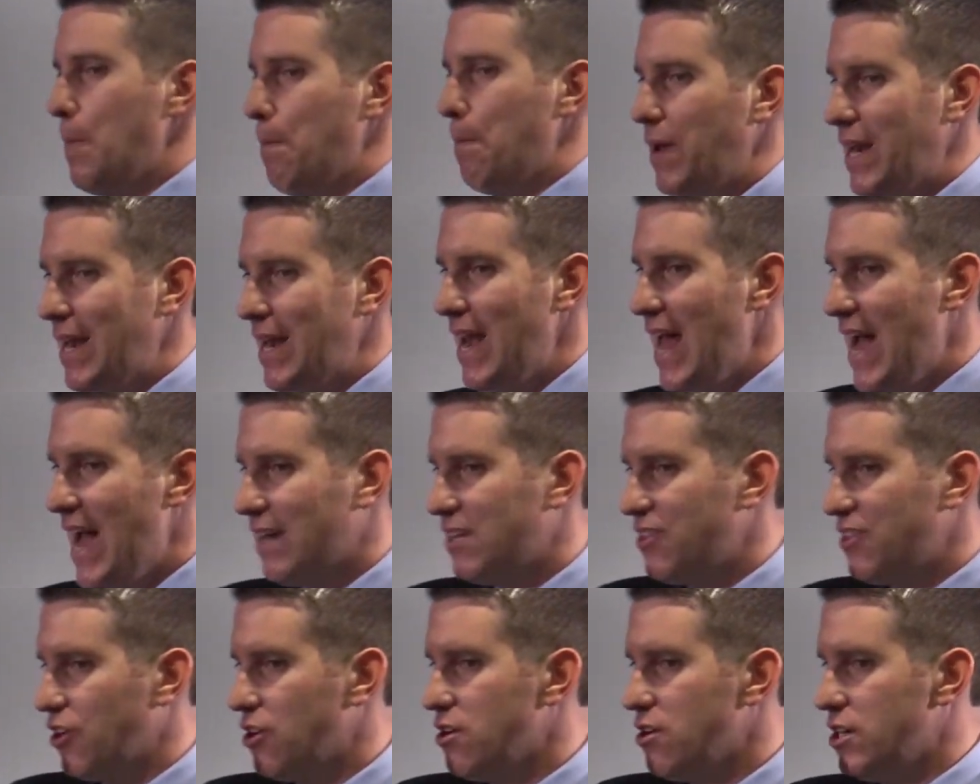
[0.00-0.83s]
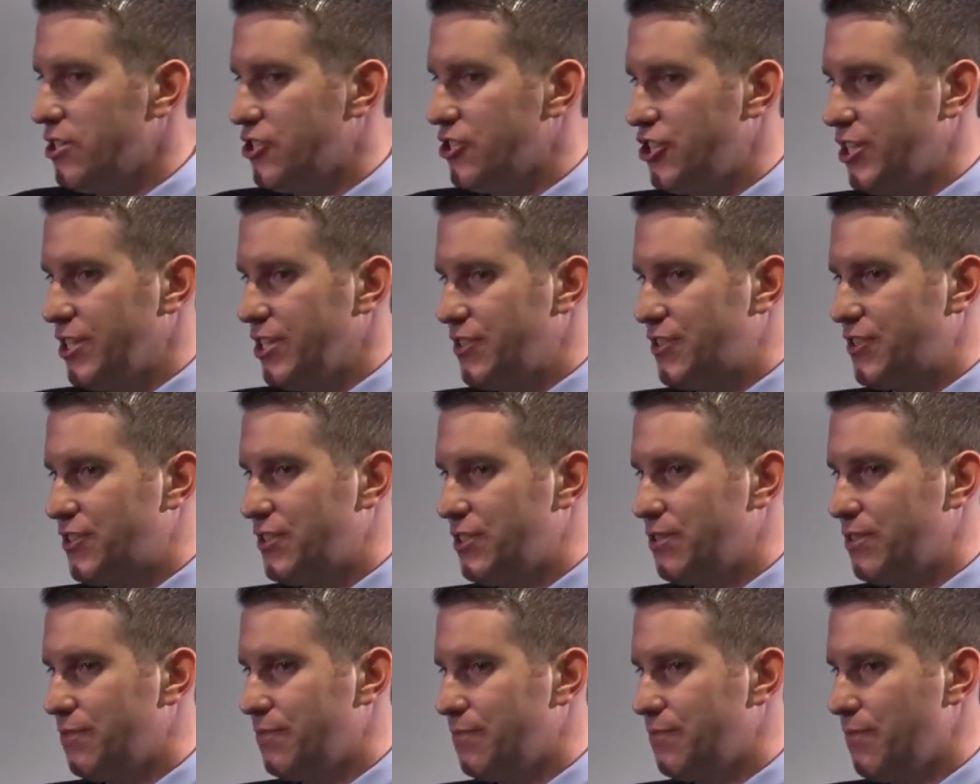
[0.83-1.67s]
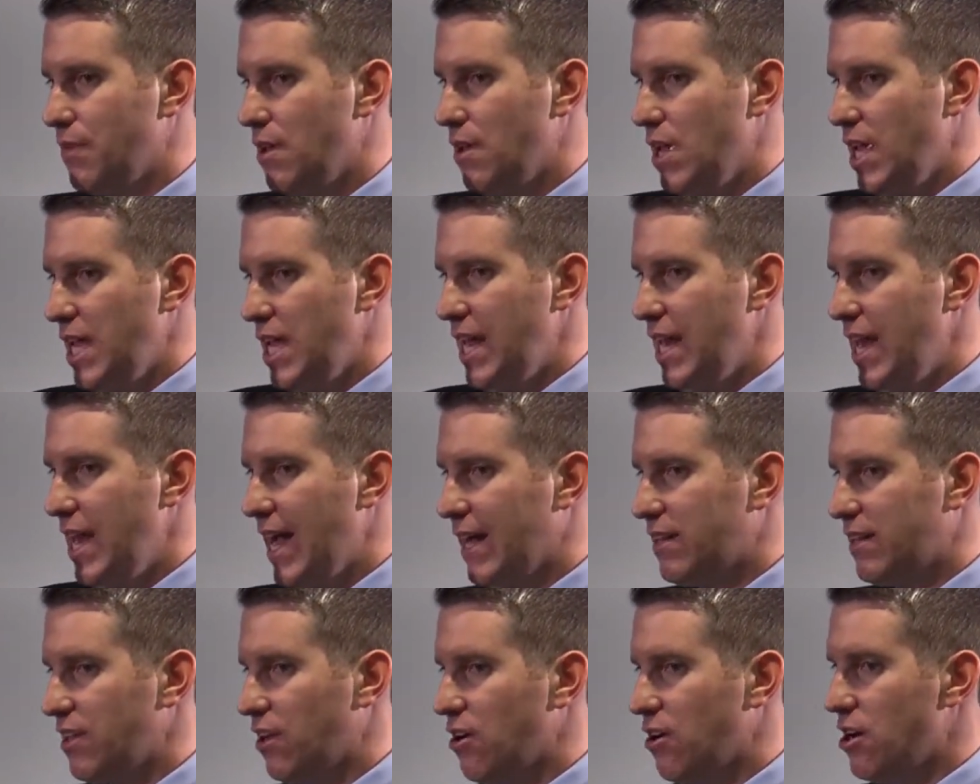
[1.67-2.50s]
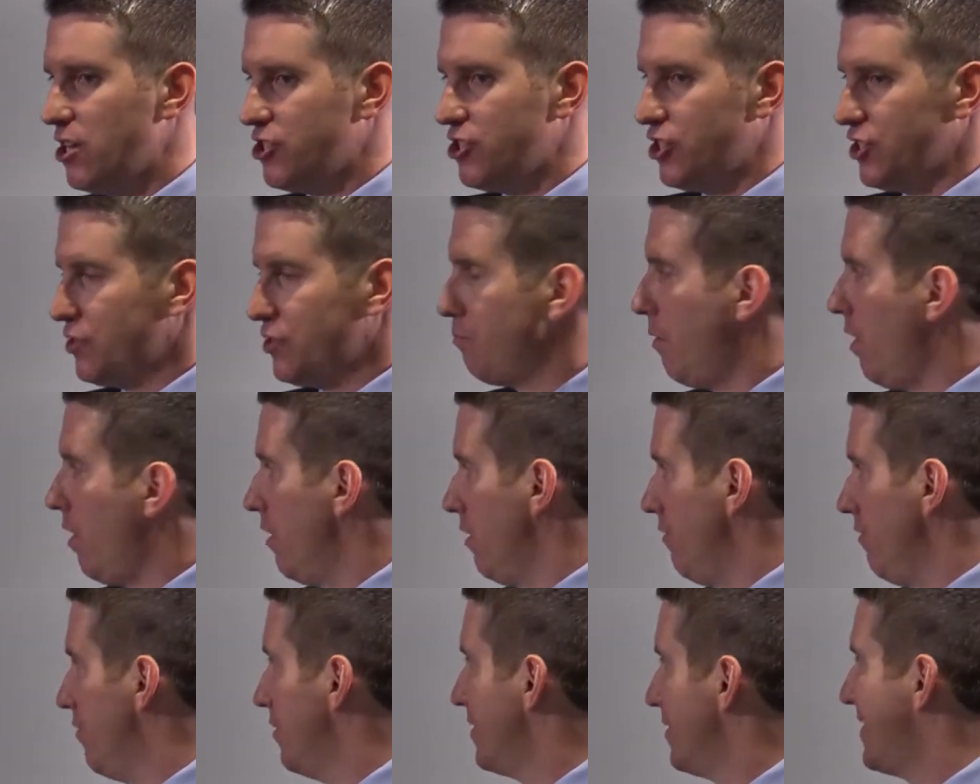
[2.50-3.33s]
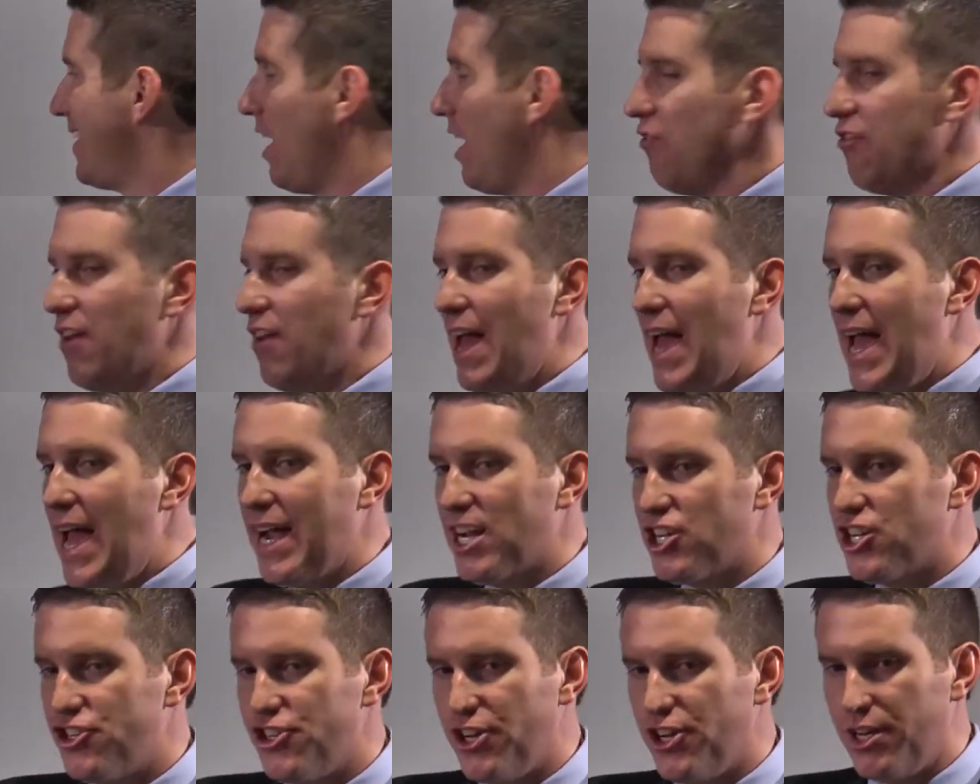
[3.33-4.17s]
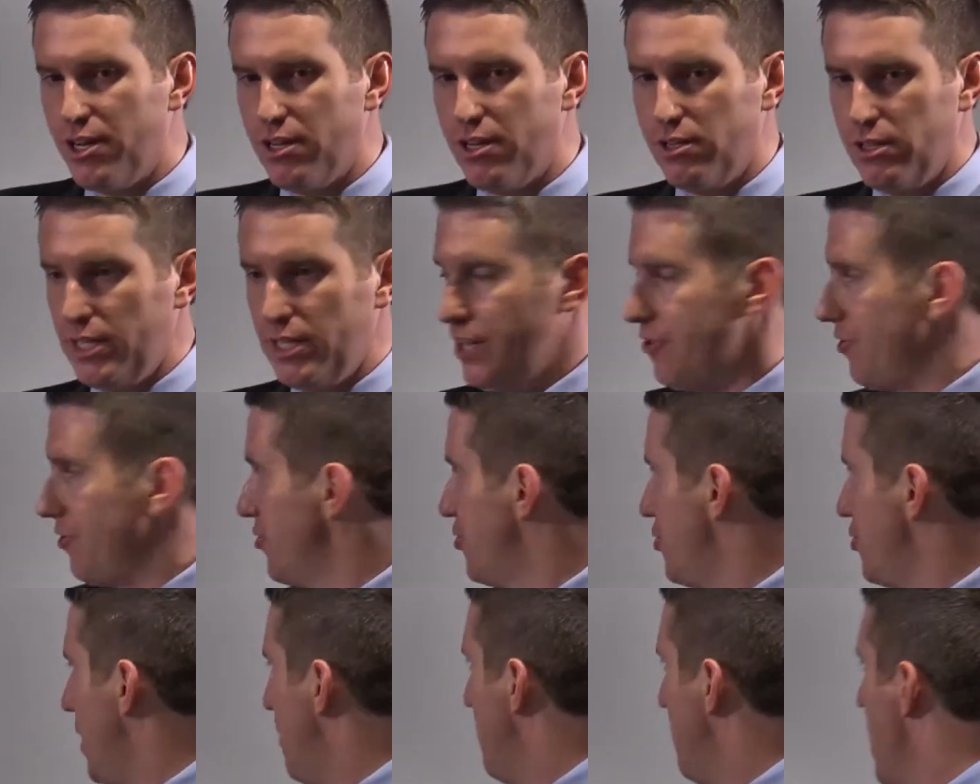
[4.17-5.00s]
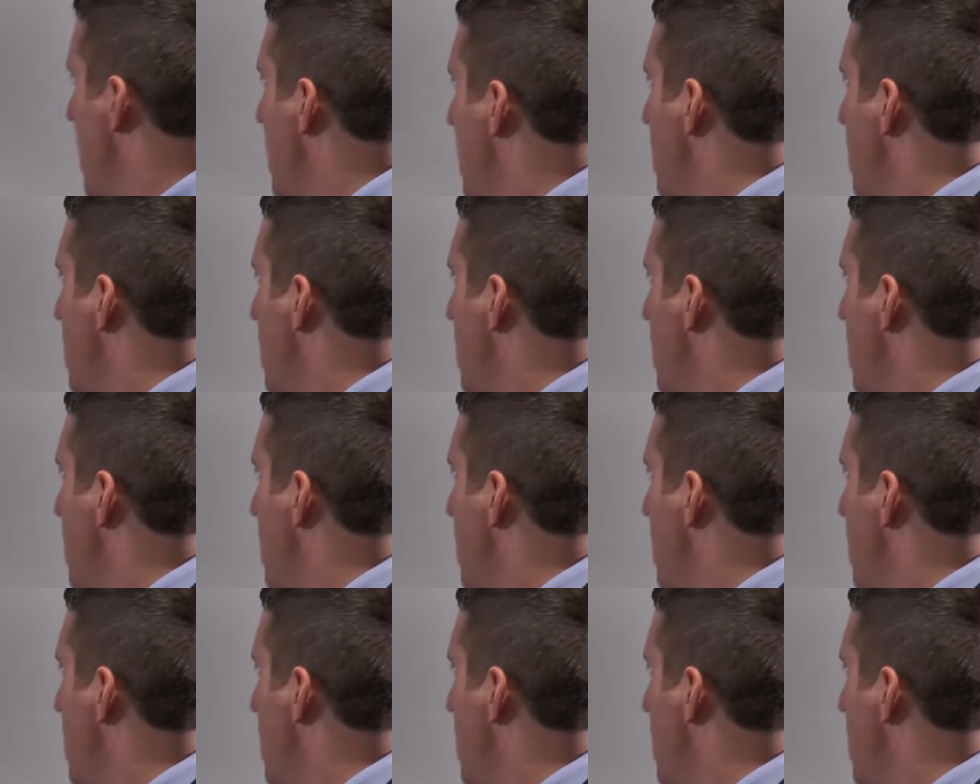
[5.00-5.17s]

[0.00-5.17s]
But he lacked the conscience. He lacked the conscience part of self action leadership.